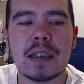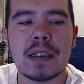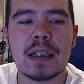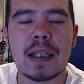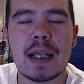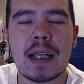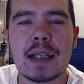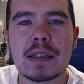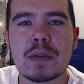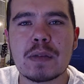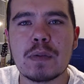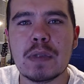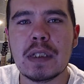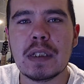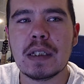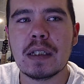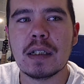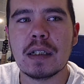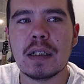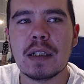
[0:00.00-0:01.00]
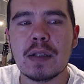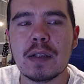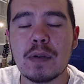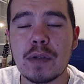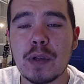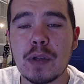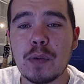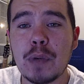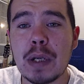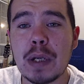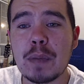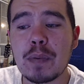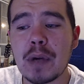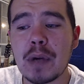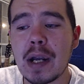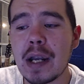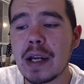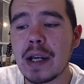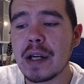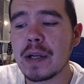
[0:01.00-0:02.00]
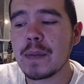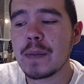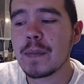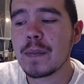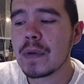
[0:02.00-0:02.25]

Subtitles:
last week, the week prior,